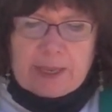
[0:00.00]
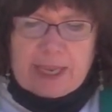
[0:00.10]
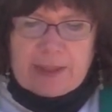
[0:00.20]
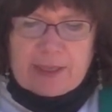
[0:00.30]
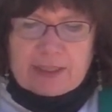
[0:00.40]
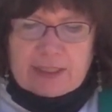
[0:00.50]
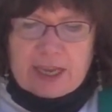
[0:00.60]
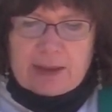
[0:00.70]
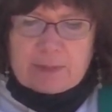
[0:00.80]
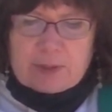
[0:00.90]
In this
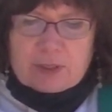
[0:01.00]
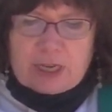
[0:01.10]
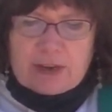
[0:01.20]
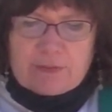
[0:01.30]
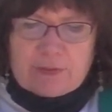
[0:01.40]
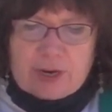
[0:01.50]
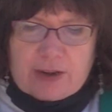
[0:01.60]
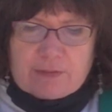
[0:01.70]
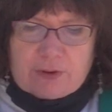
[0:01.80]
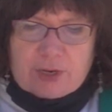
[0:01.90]
cup there's life
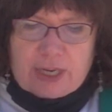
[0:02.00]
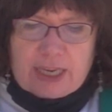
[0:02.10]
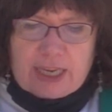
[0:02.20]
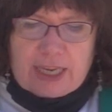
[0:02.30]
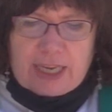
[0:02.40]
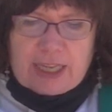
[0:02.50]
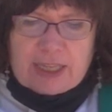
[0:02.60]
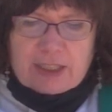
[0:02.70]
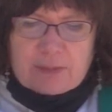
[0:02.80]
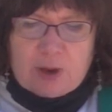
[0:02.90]
forever. In
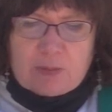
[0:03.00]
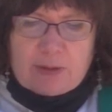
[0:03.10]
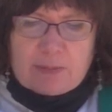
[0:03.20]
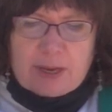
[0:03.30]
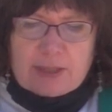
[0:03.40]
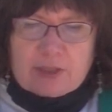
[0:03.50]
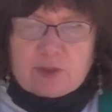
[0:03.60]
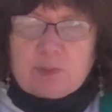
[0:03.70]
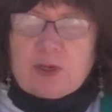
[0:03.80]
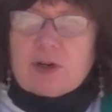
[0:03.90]
this moment by the
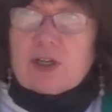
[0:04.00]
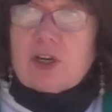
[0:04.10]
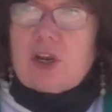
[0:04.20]
Spirit.